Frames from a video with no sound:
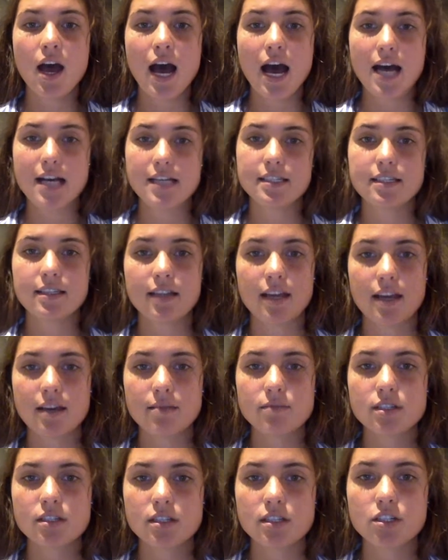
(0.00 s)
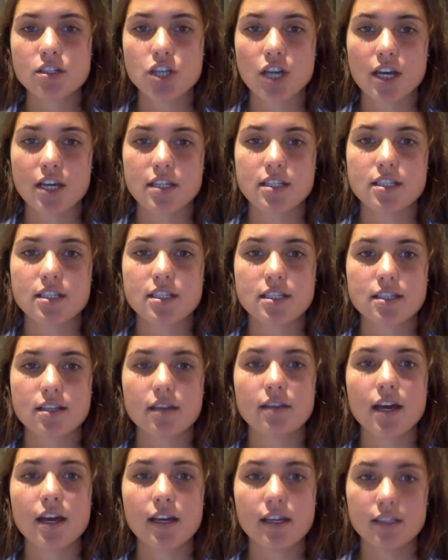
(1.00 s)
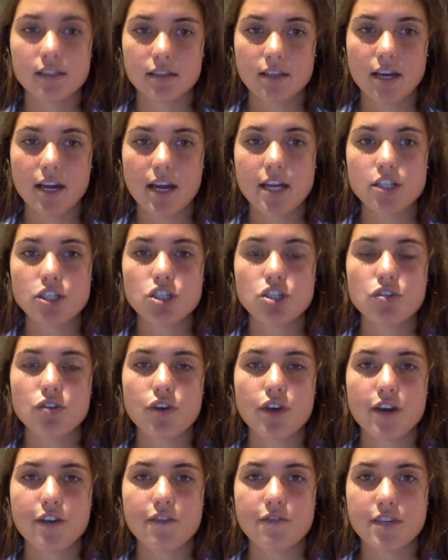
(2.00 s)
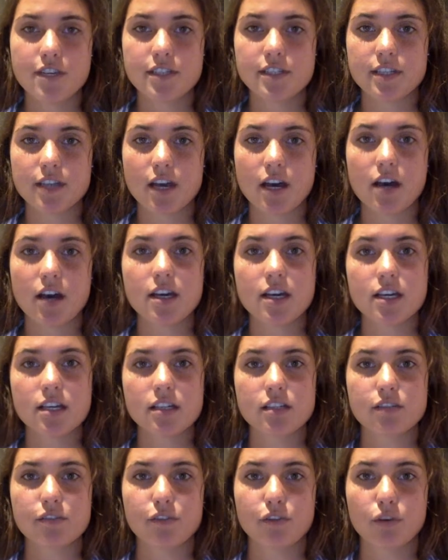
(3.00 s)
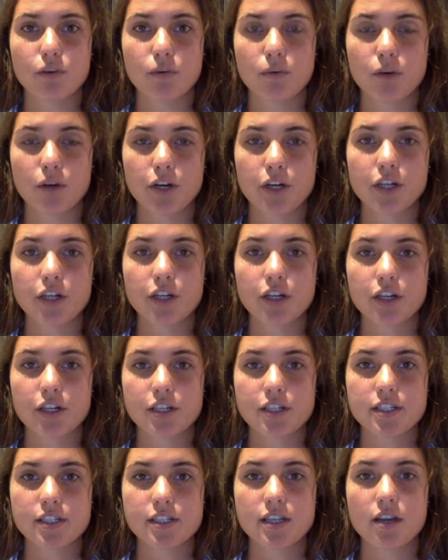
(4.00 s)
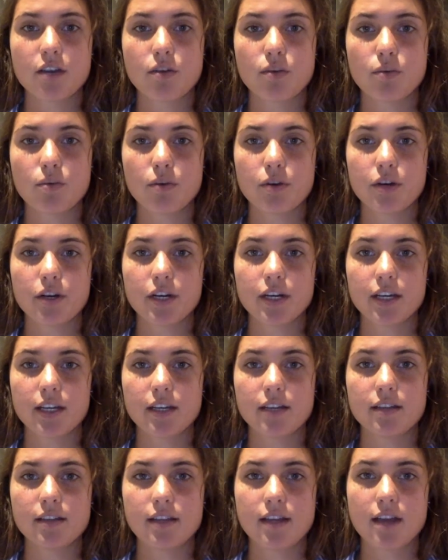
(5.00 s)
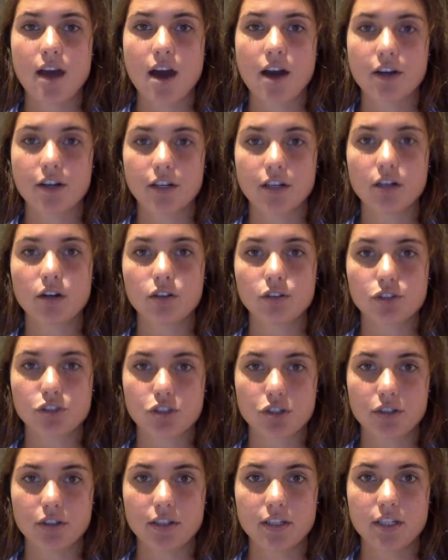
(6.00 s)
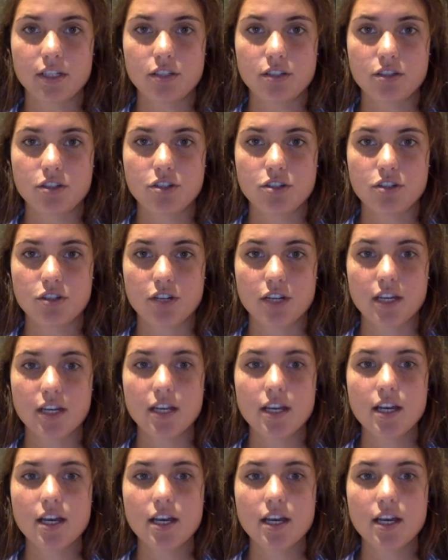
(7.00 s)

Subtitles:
As the name suggests, the H-2A visa is for workers who work in the agricultural industry.